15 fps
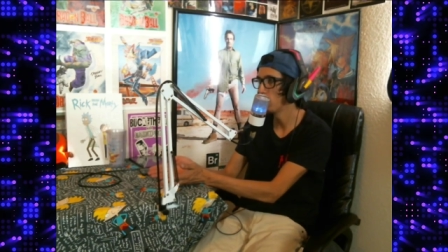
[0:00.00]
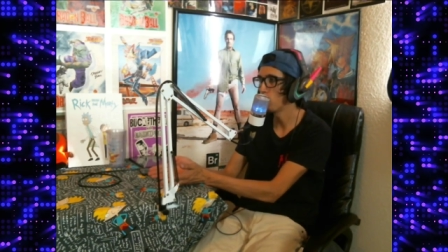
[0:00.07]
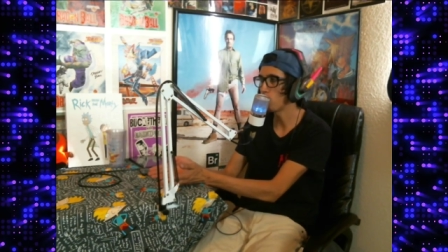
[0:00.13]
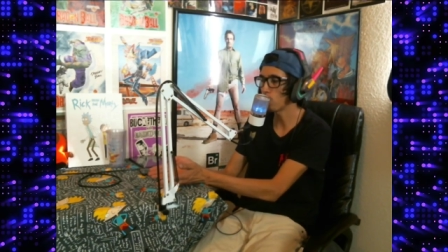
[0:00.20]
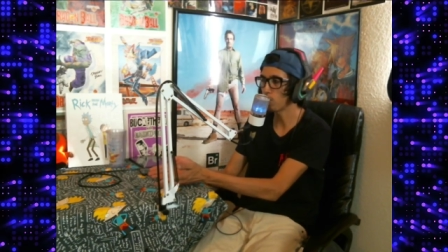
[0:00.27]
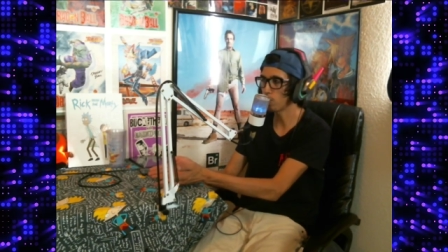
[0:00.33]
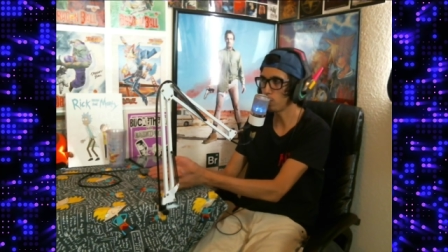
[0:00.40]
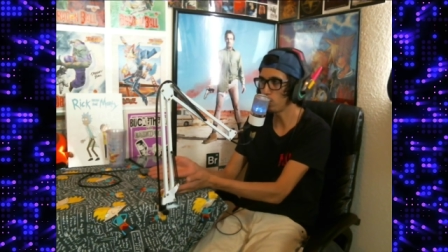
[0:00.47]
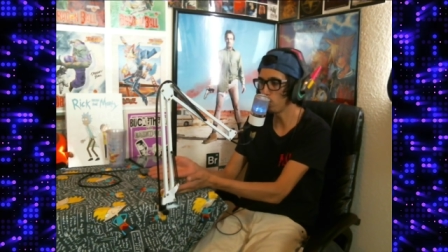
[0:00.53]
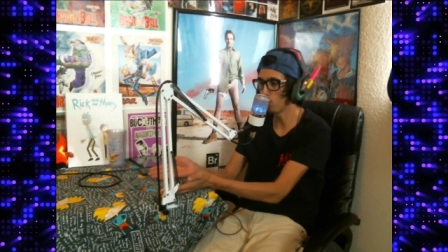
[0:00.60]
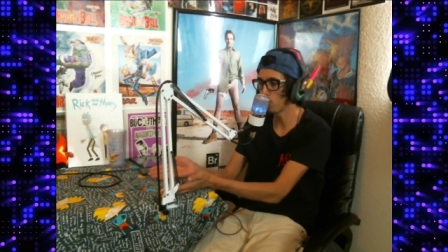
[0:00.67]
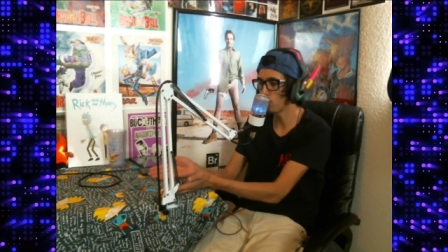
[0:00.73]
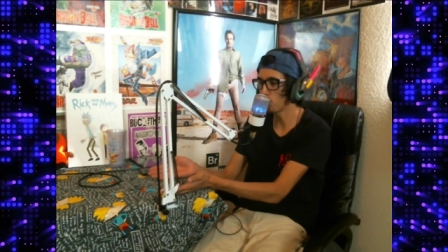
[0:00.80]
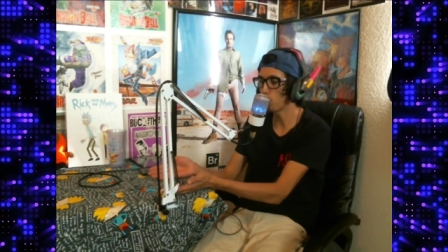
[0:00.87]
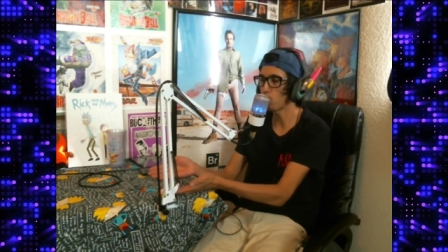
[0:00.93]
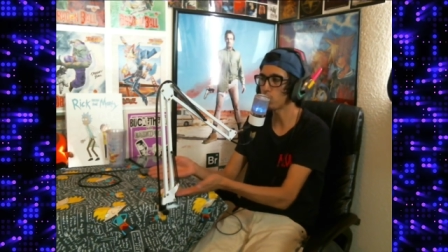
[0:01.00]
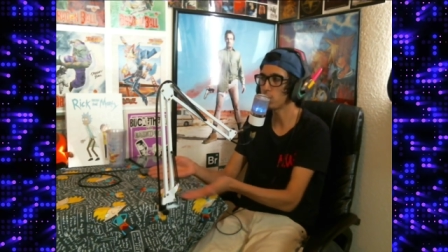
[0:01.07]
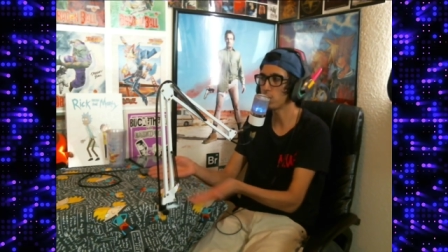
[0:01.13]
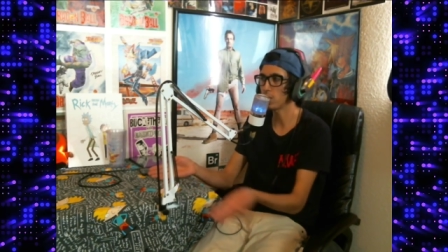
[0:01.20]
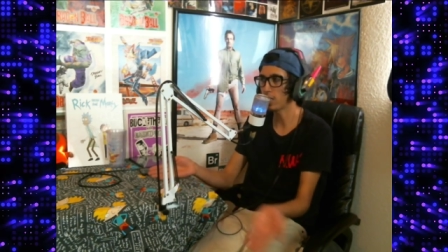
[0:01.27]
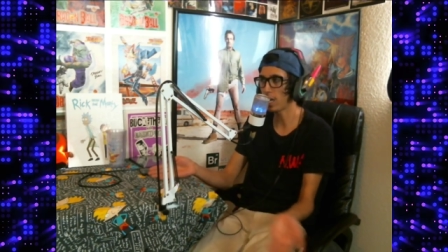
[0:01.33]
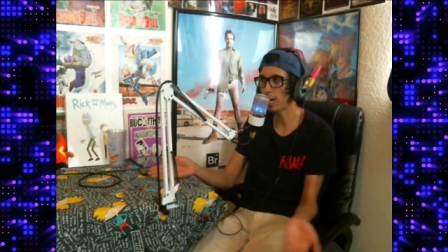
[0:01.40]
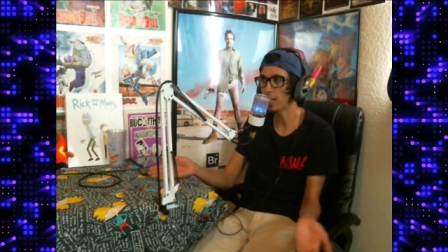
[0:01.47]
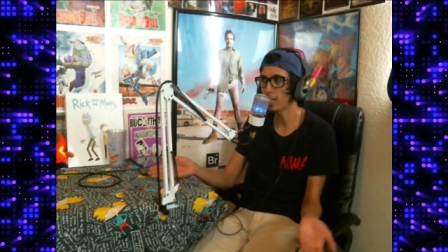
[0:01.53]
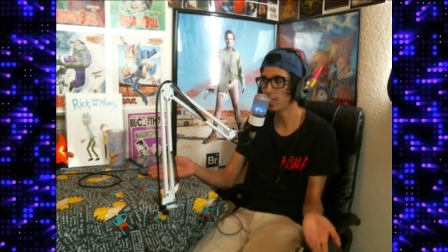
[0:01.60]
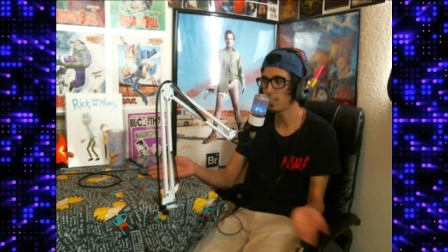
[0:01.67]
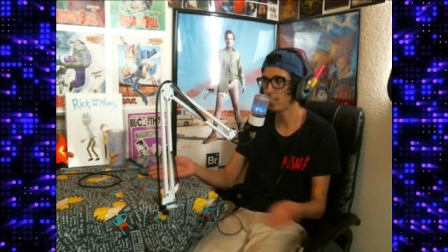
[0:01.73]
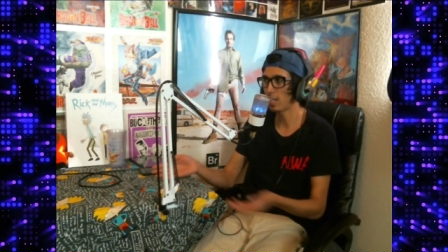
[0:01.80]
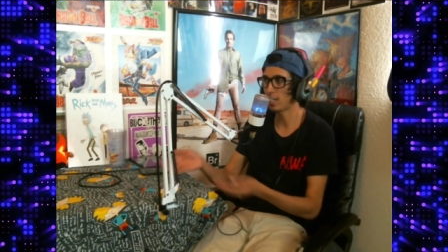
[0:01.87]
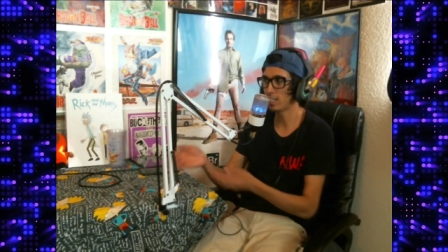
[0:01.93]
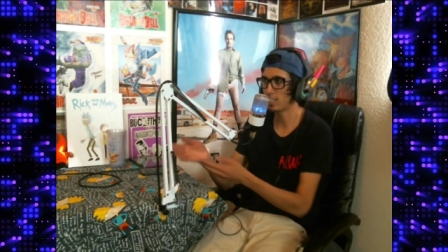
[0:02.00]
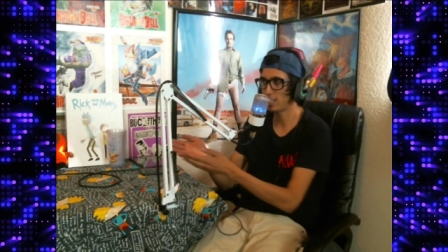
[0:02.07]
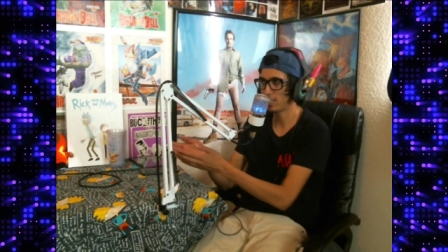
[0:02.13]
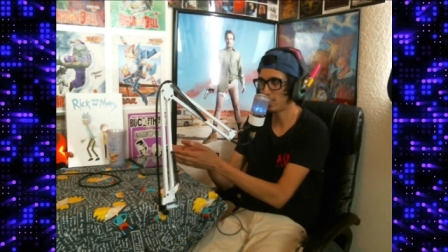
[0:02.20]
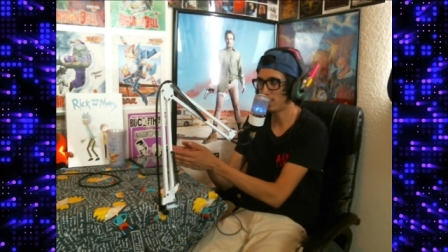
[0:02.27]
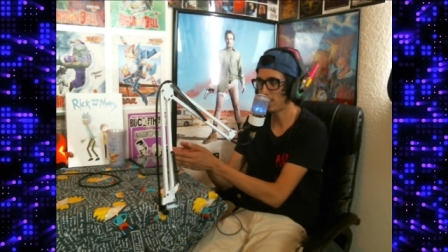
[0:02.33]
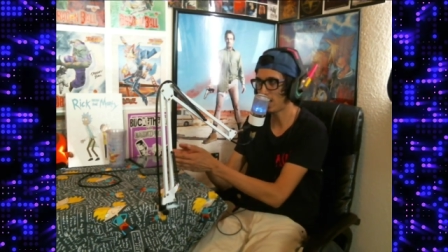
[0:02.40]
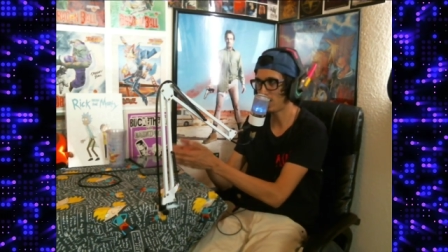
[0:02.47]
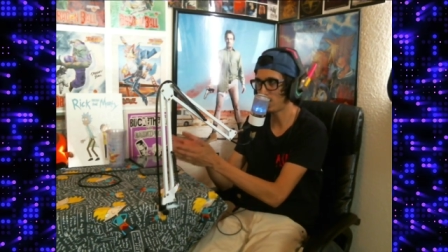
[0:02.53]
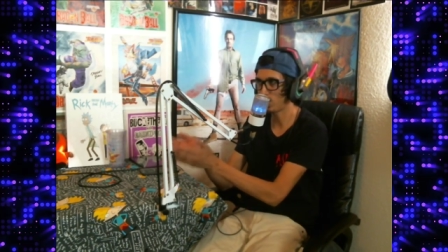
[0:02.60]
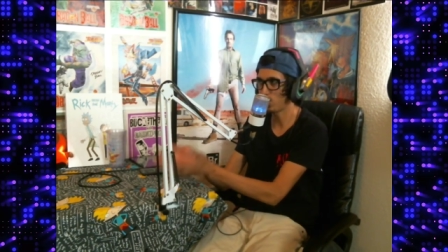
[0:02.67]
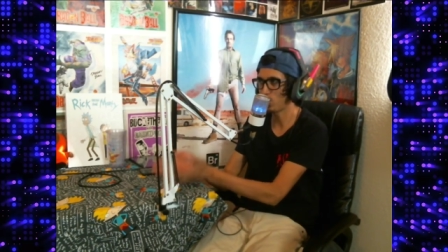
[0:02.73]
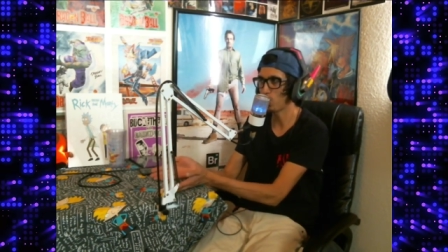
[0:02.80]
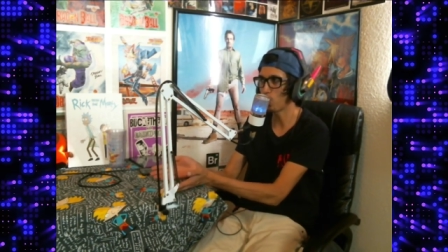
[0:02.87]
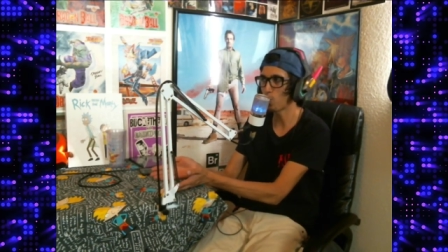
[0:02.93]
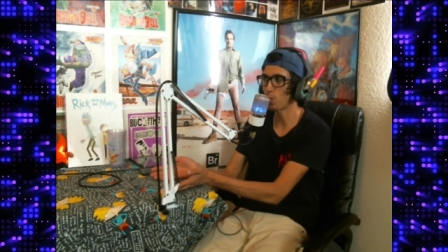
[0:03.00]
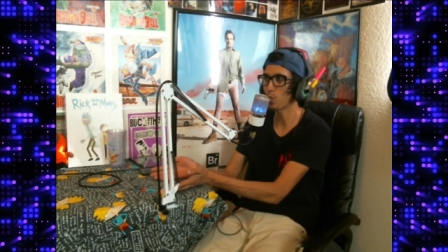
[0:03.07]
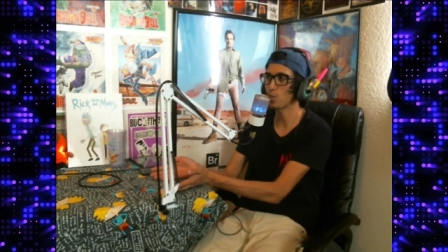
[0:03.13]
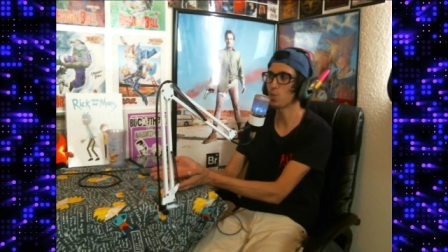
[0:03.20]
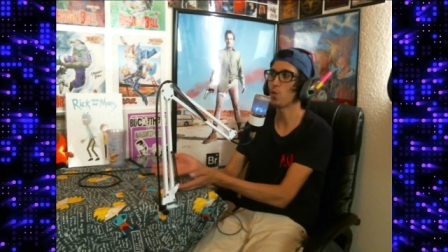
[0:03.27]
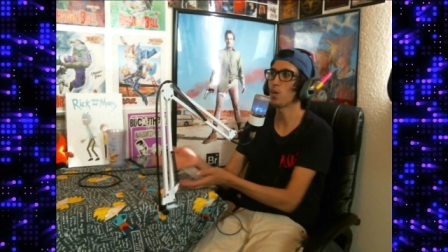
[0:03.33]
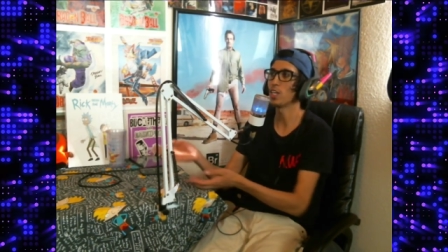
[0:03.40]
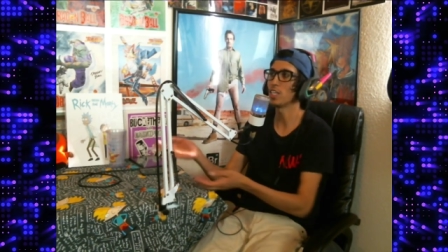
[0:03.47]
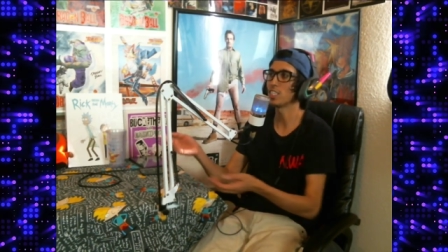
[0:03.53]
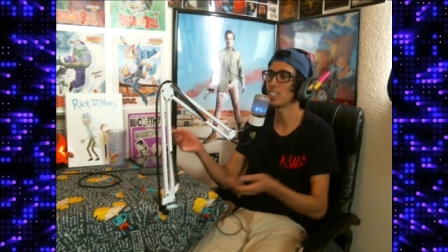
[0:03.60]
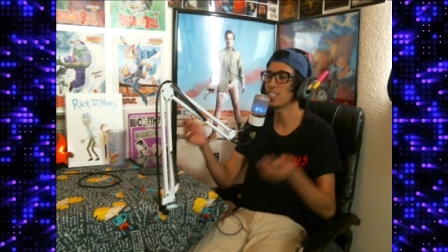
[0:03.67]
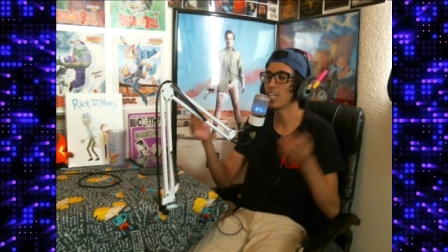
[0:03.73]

Or if you do want abortion, get it. That's your choice.